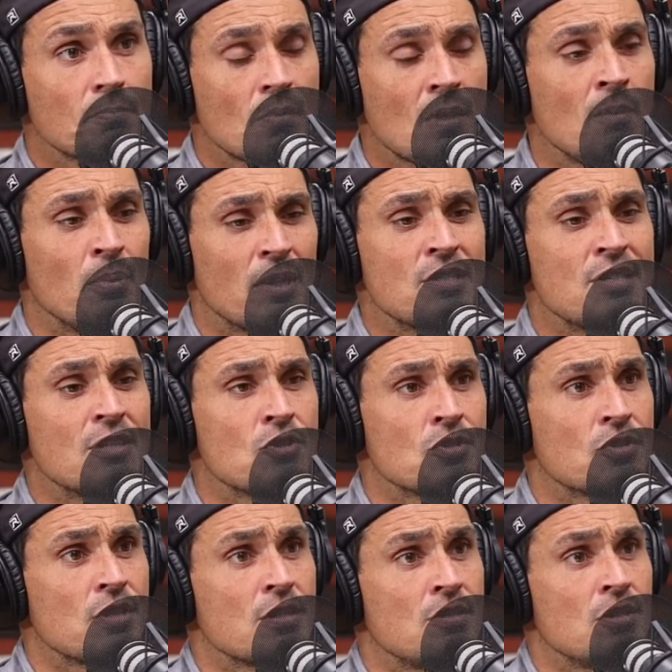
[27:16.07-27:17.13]
But it's
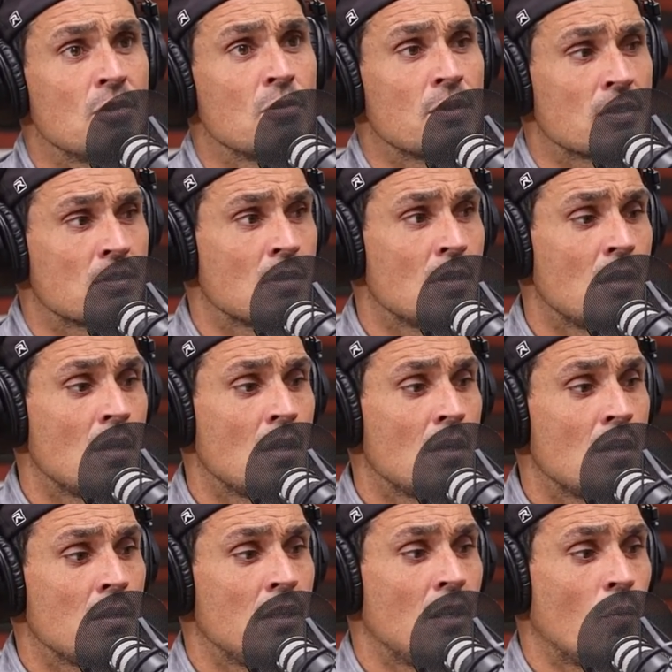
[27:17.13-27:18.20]
interesting too is,
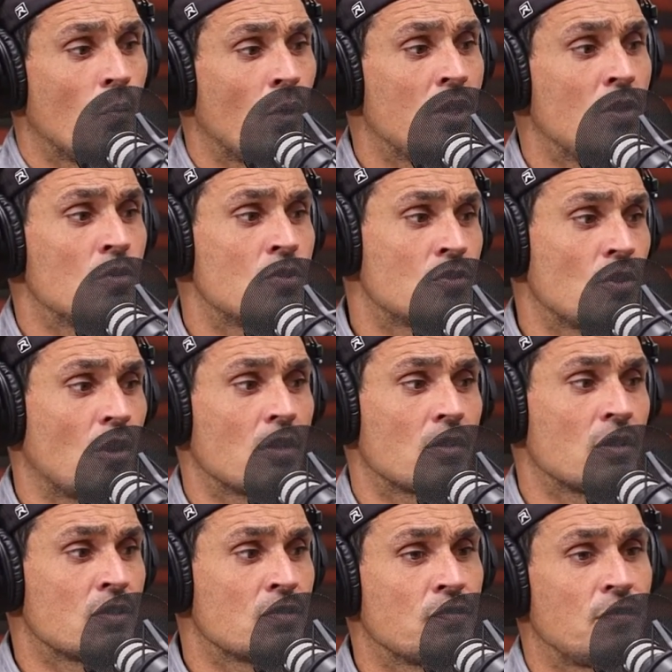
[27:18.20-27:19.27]
when you start
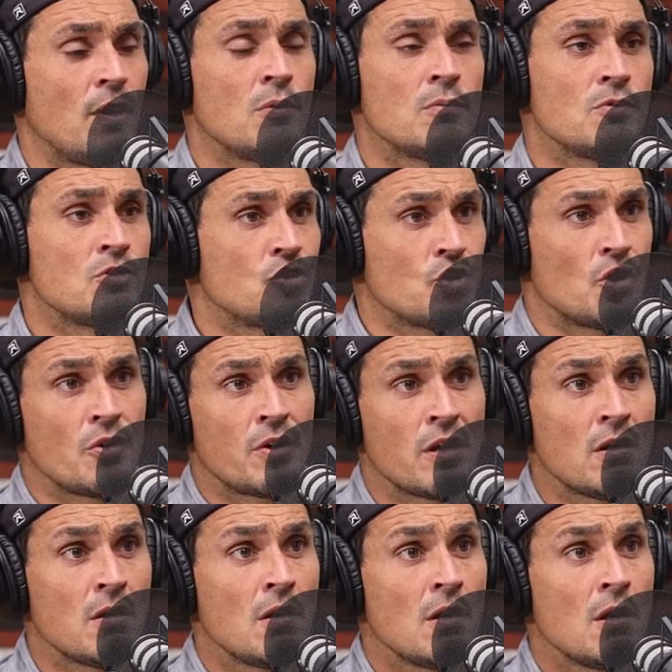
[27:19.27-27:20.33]
this phone
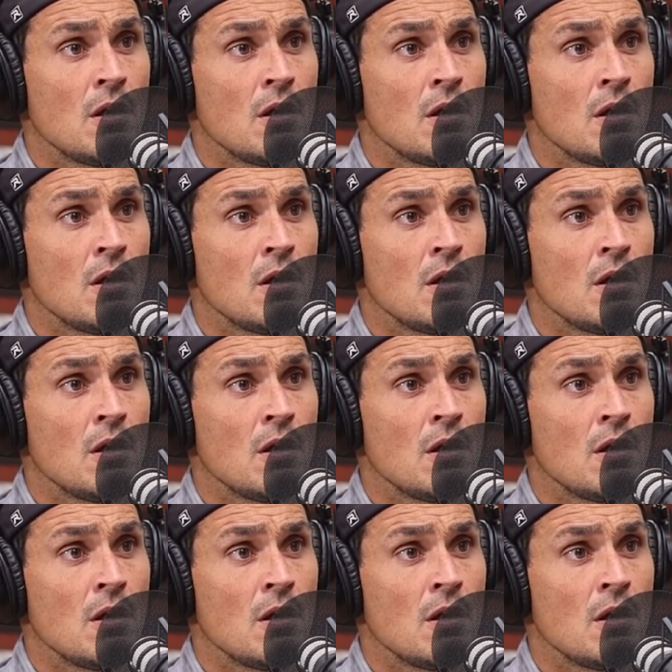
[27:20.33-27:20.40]
journey,